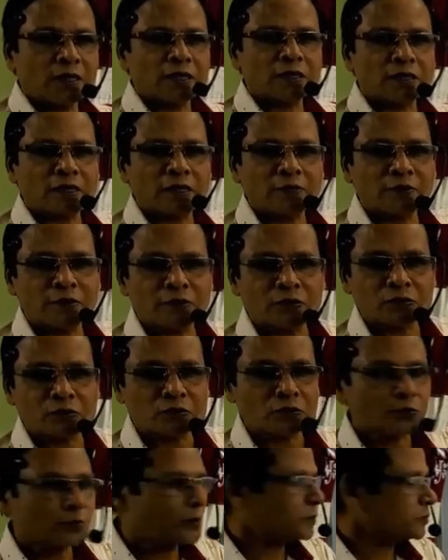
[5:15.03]
and the
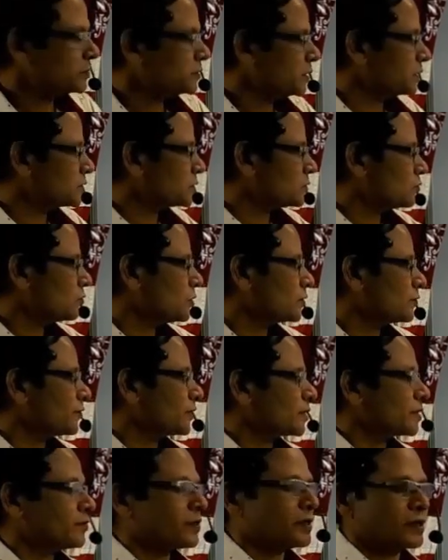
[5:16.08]
amino group of just what
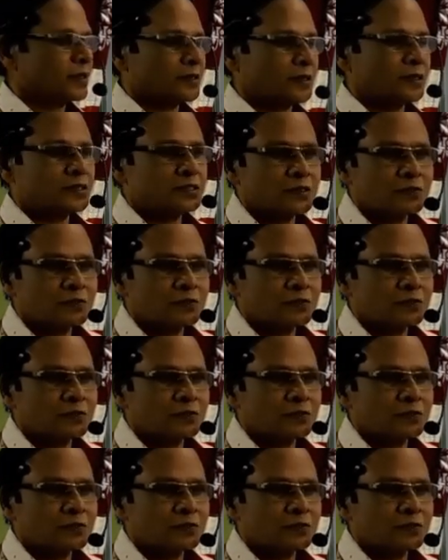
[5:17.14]
we have alanine.